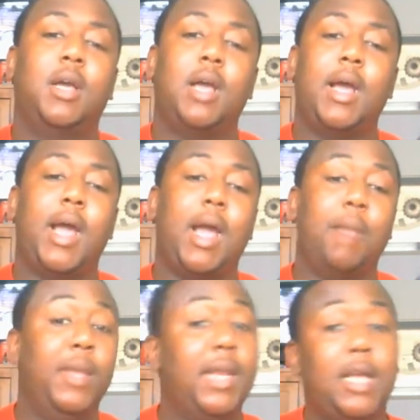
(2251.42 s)
I
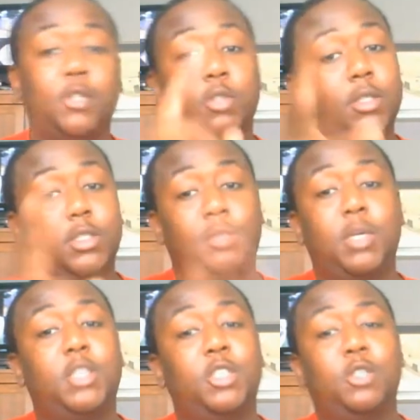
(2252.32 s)
may not drink as much
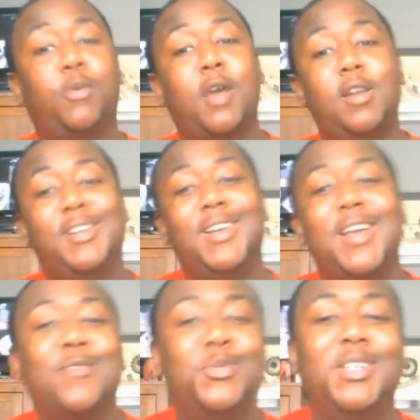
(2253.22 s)
as your product
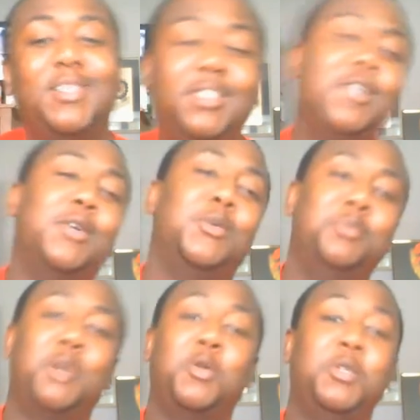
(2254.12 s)
now, but you know,
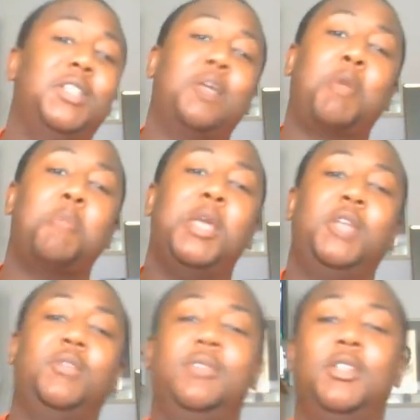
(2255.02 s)
only time I may,
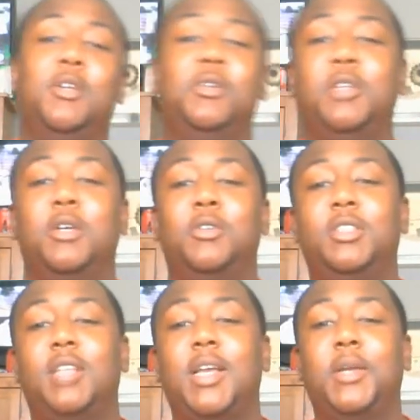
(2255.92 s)
you know, indulge is
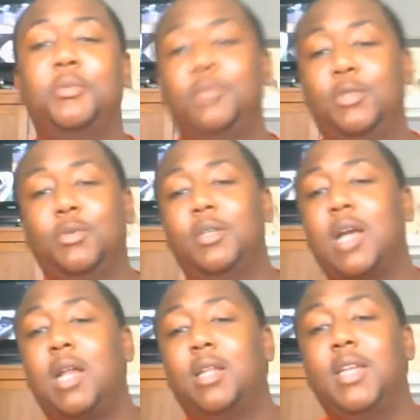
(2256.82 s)
like doing
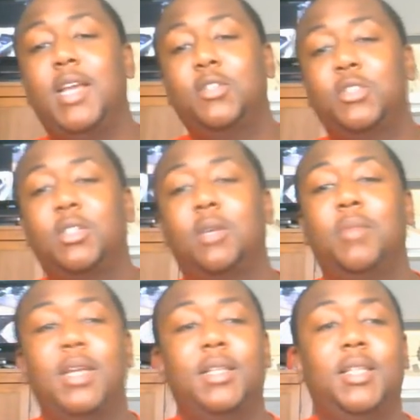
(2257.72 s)
holidays or something
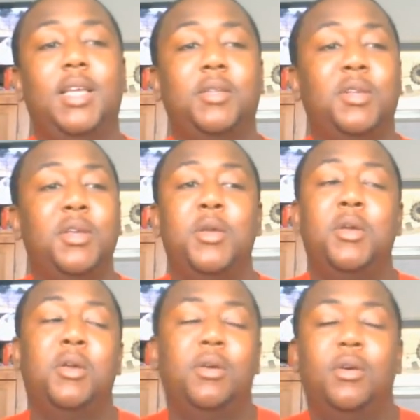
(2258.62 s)
like that.
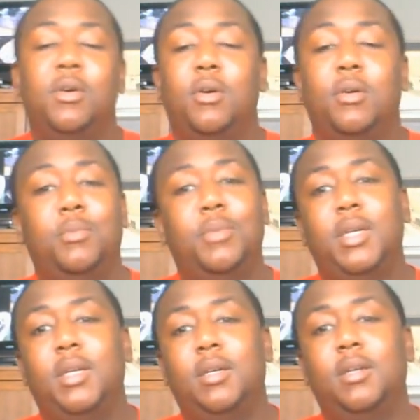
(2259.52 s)
But
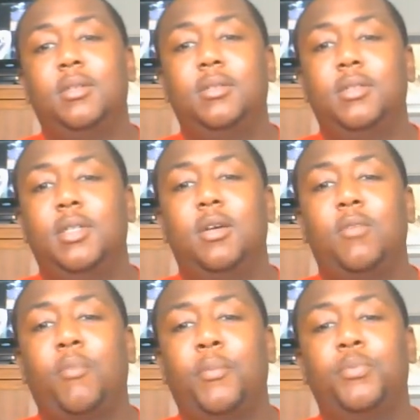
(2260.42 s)
yeah,
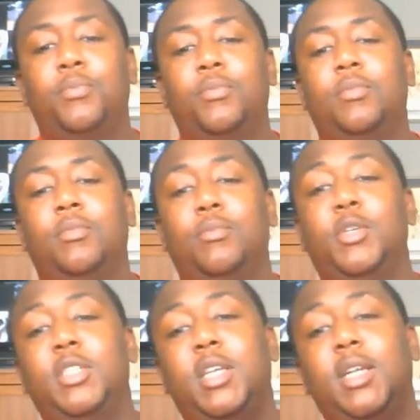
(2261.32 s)

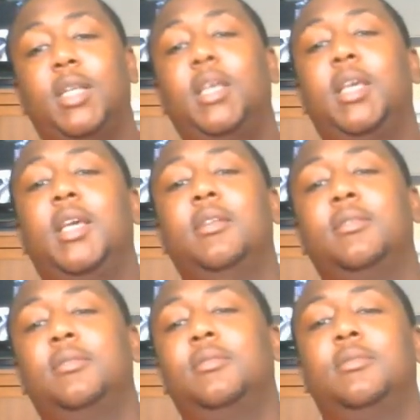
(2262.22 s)
appreciate it again.
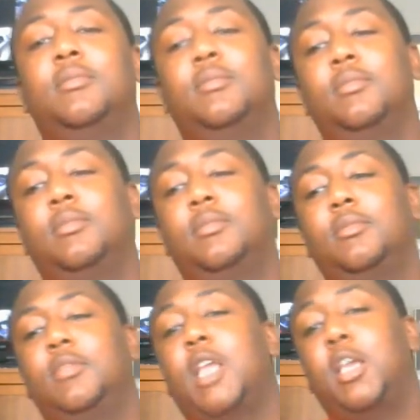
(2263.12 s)

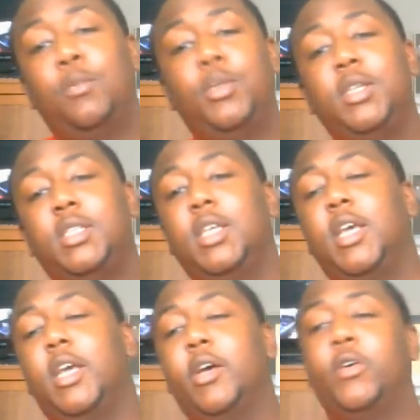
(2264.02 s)
Thank you,
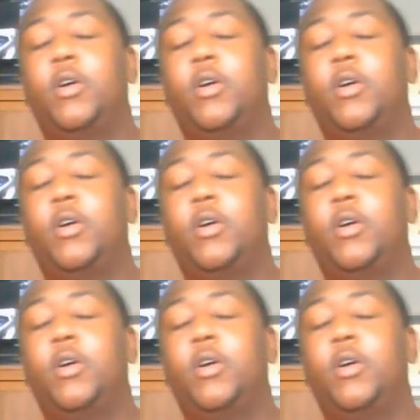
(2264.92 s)
PTL.